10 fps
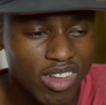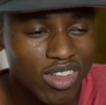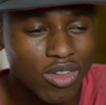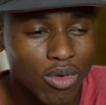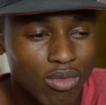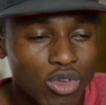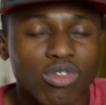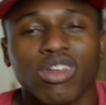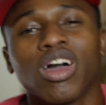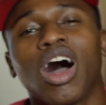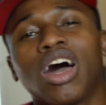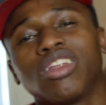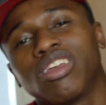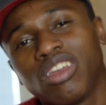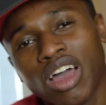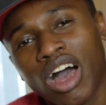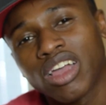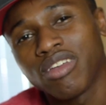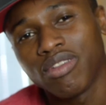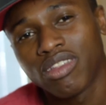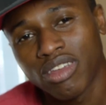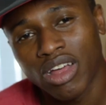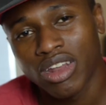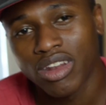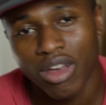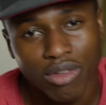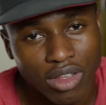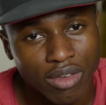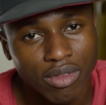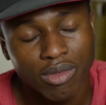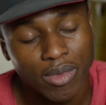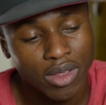you know, use the God-given talent that was given,